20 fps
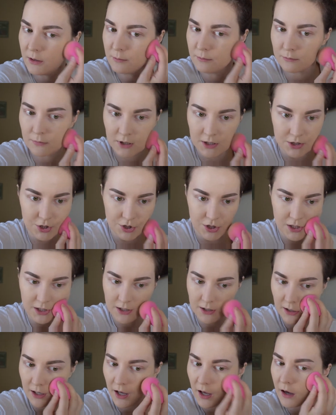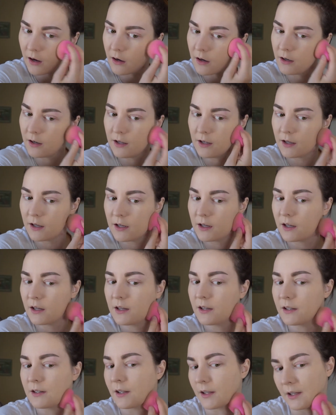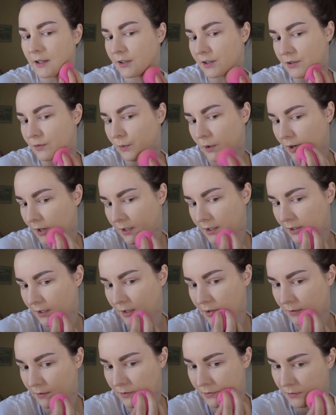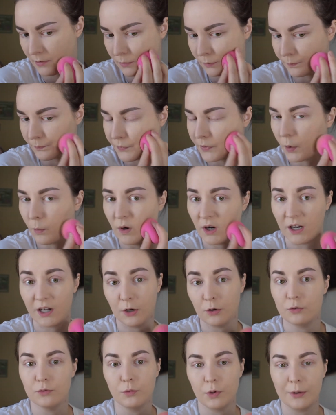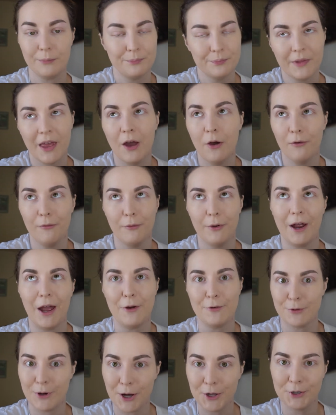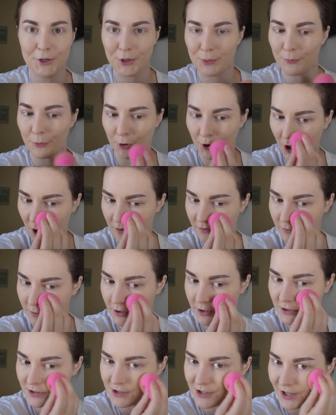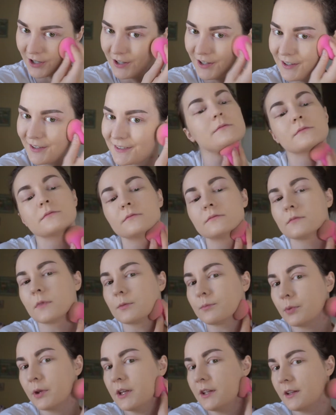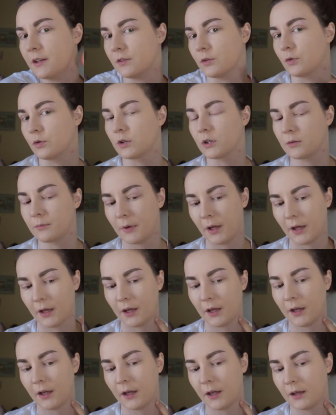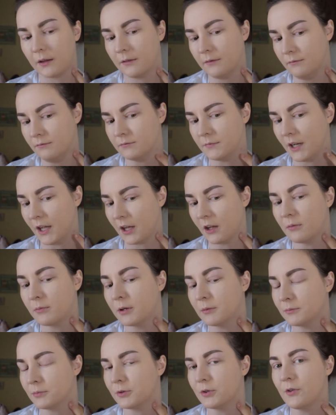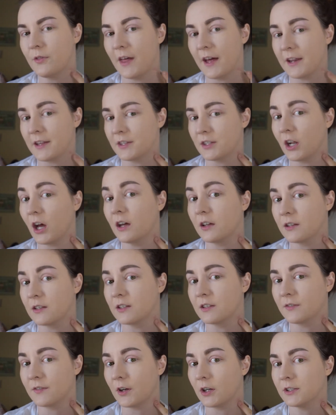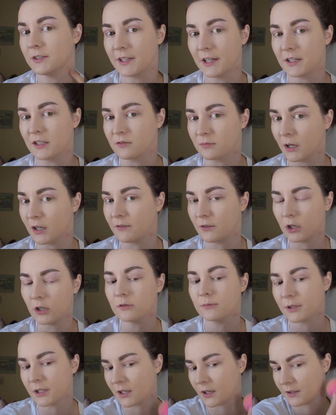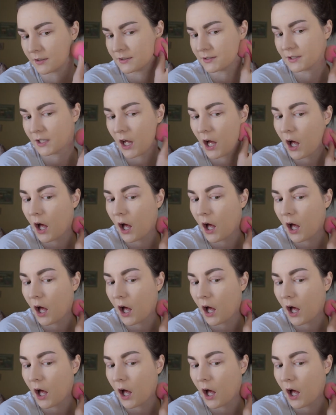my cheek area and like just where I need, where I want more coverage. Please ignore my neck pimple. That is not his fault, that is my fault, because